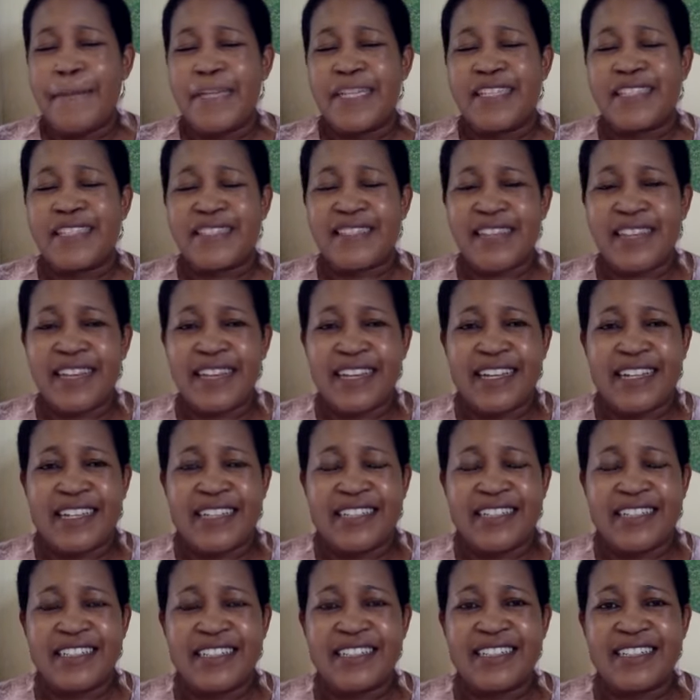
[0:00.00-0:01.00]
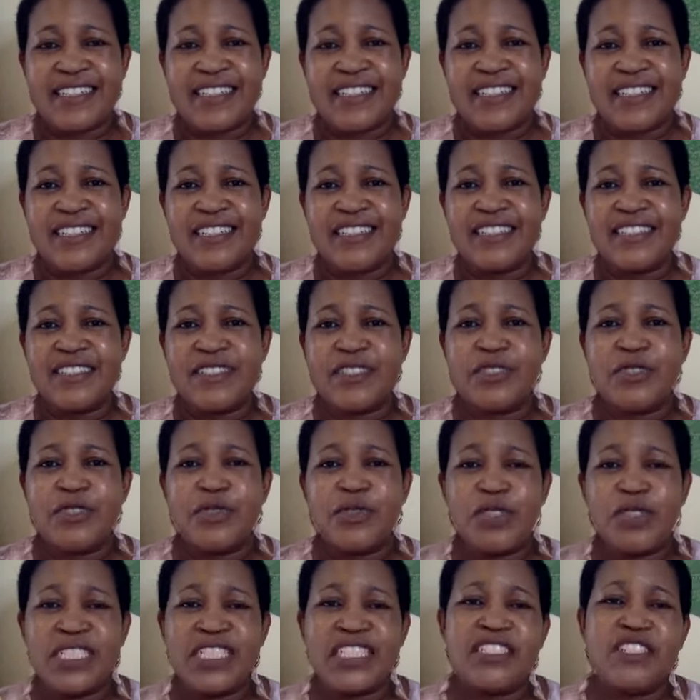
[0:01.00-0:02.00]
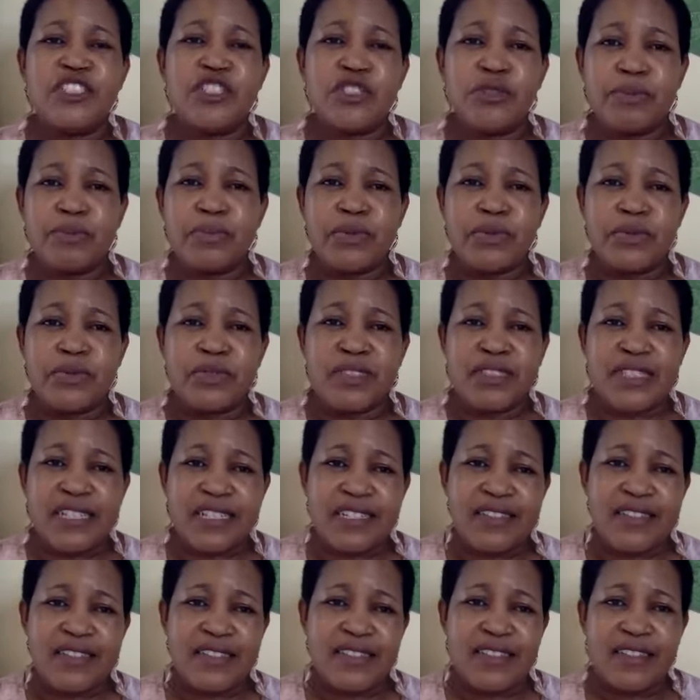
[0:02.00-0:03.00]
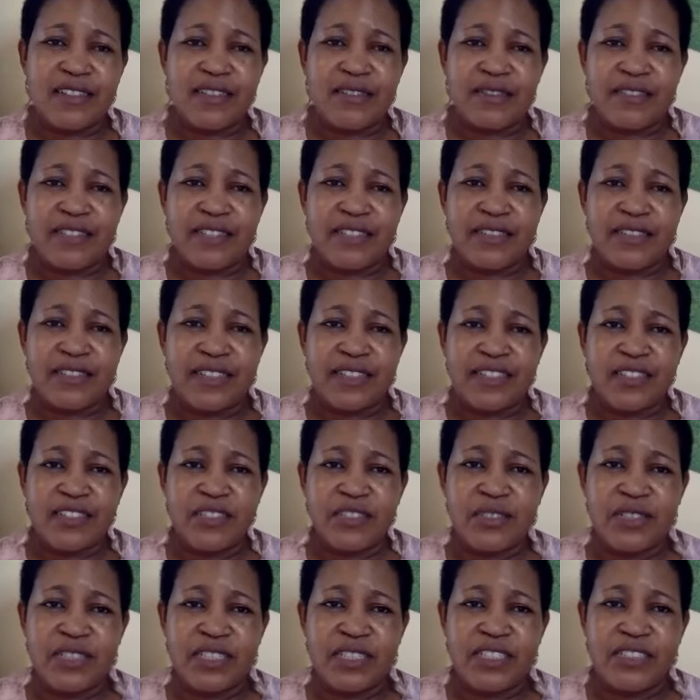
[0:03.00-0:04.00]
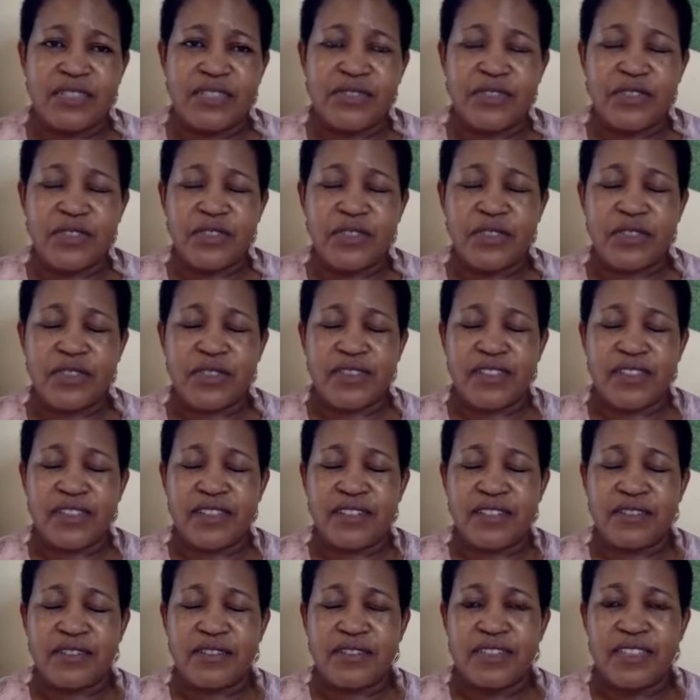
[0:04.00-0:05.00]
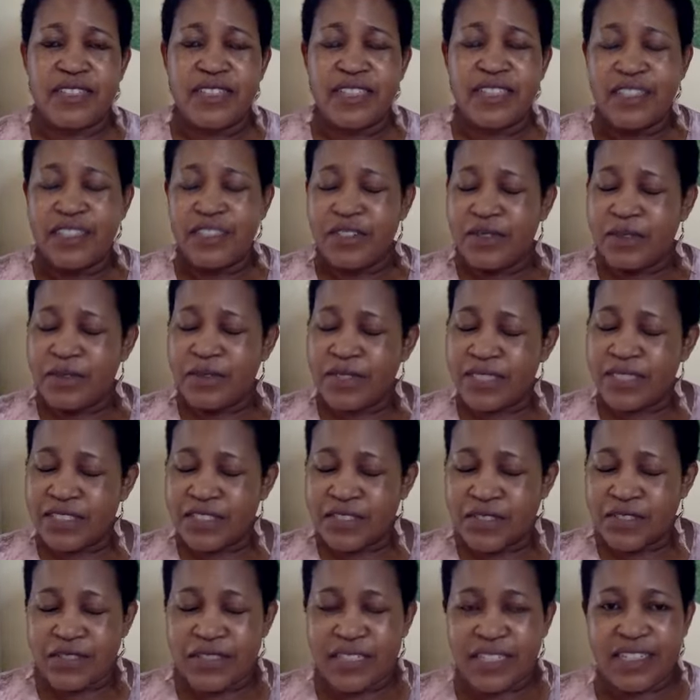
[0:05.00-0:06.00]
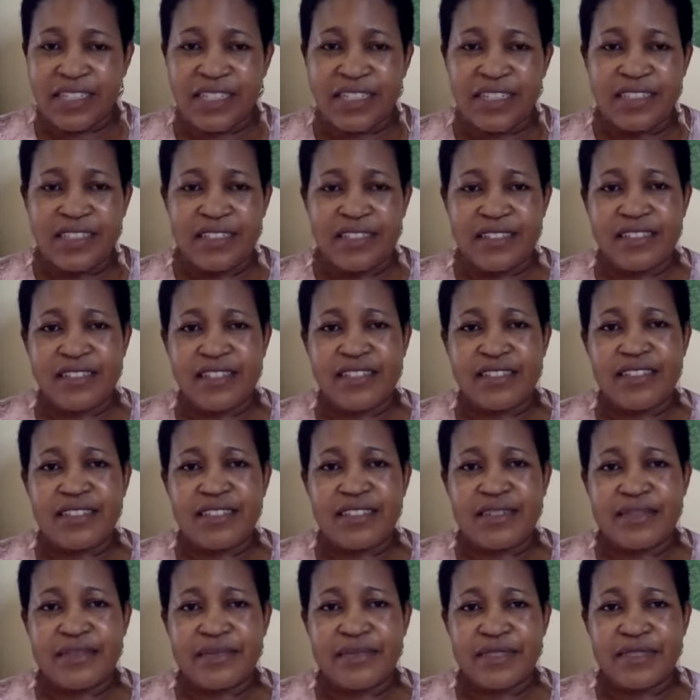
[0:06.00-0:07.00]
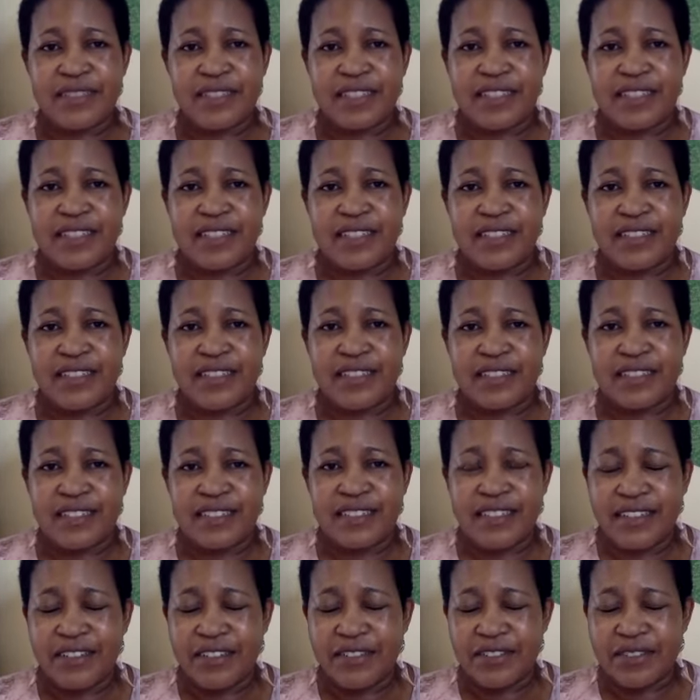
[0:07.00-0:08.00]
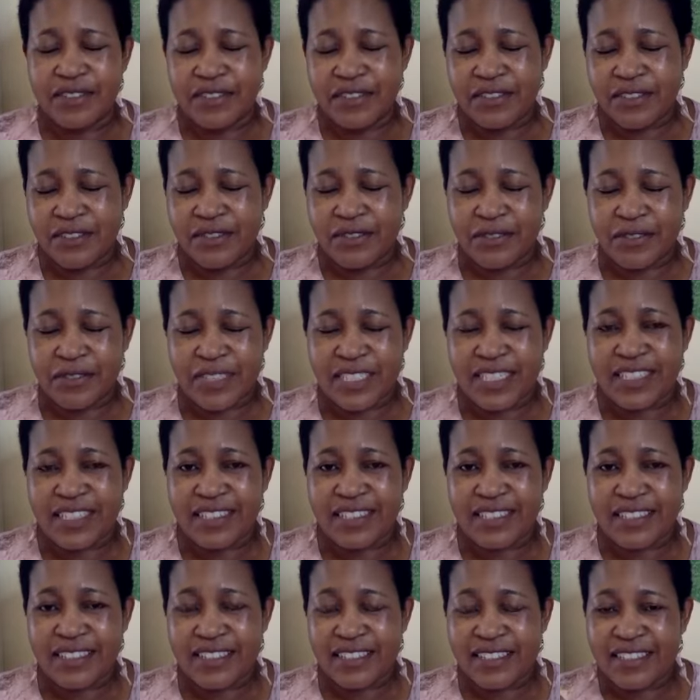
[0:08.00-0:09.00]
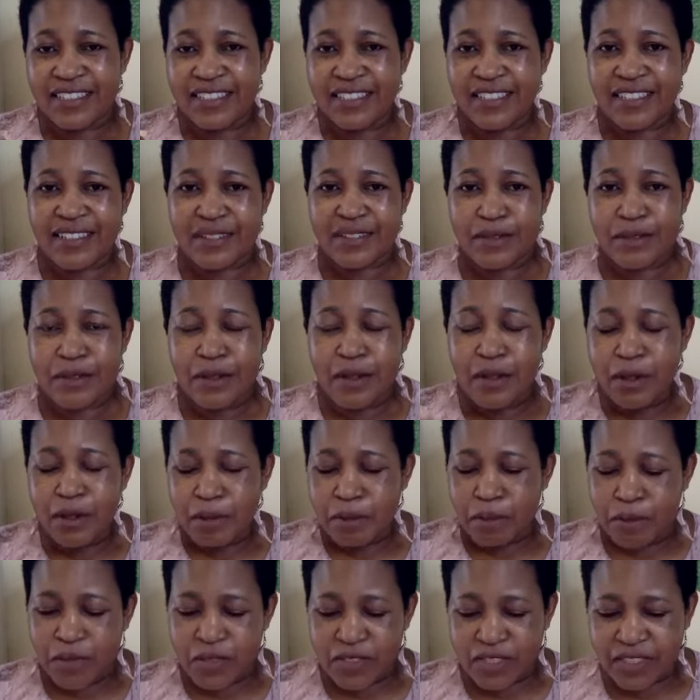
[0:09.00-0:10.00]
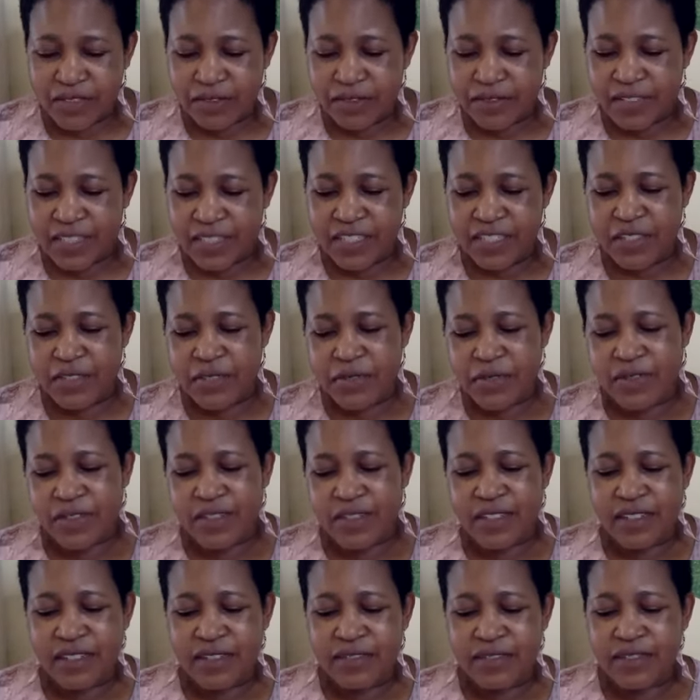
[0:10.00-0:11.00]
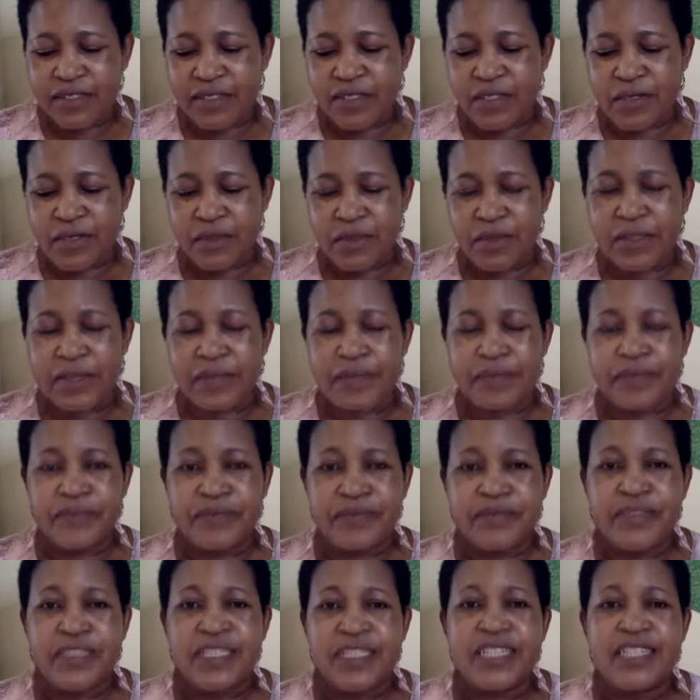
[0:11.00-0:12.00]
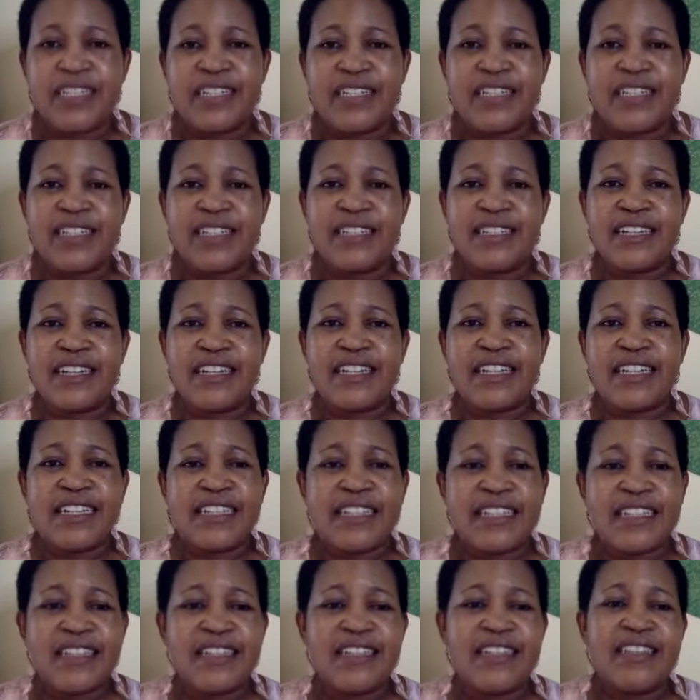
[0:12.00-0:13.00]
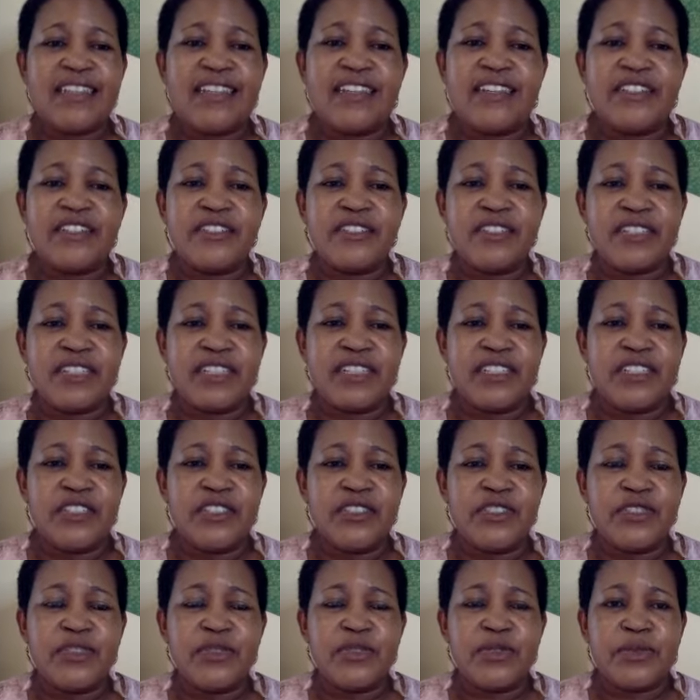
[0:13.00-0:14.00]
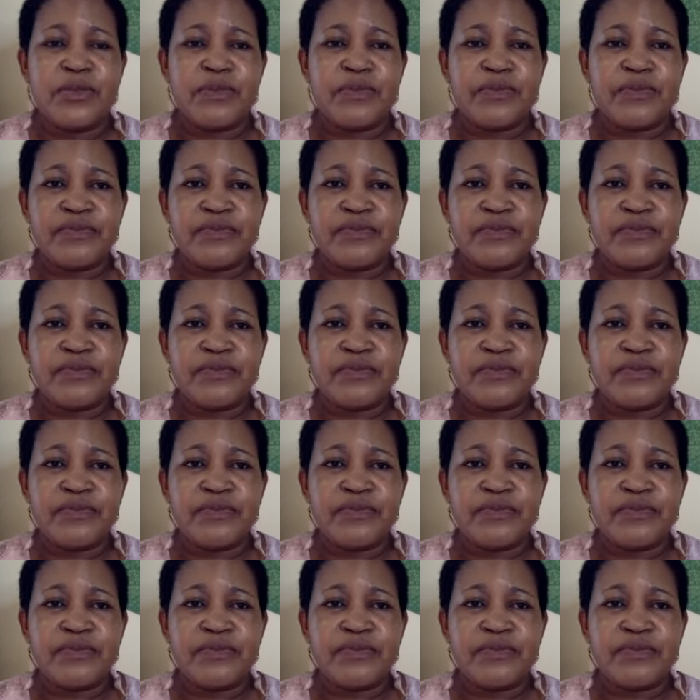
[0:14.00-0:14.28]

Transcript: sad, and you need to boost that self-love that you need for yourself, look into that list and read it and just motivate yourself as well. And another thing that you can do,